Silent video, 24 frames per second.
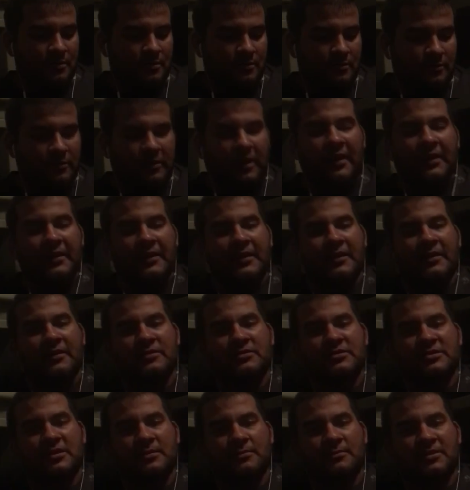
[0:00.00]
Right now,
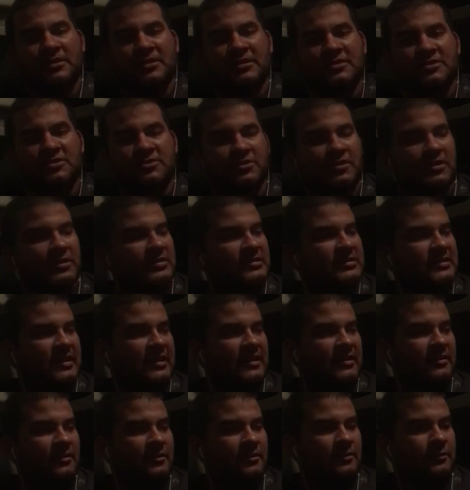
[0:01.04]
some of these trucks out
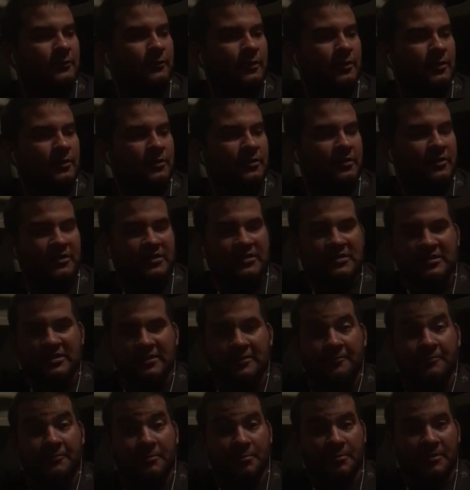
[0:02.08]
here on the road are
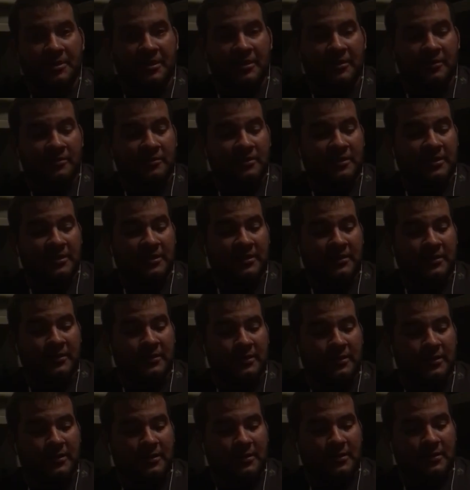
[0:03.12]
exempt from ELD.
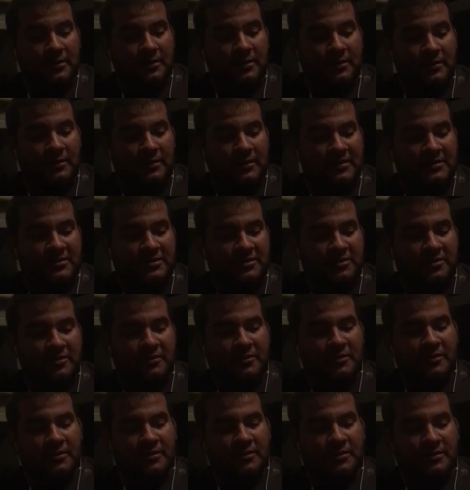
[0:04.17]
That's
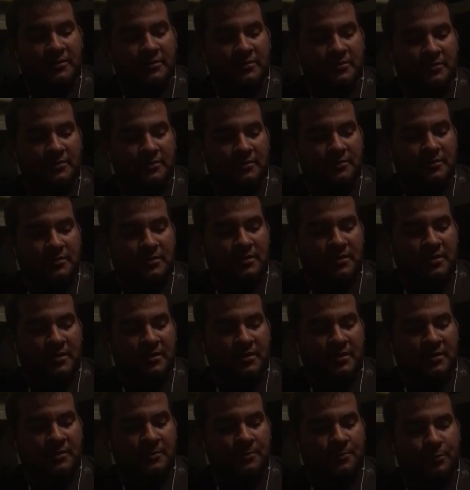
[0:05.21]
your
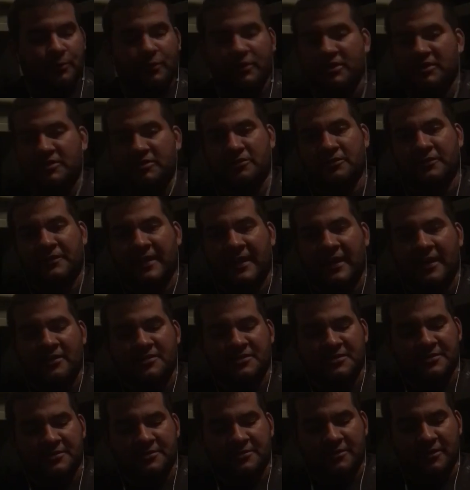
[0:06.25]

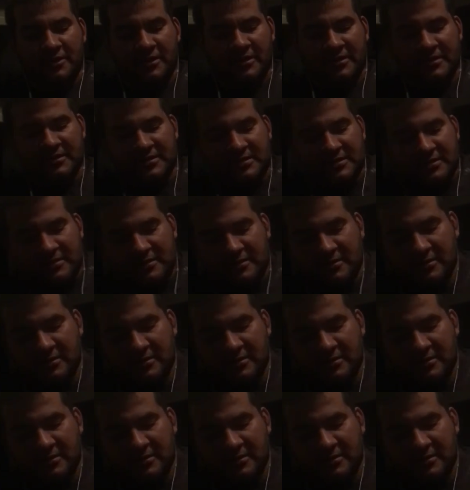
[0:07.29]
pre-2000 trucks.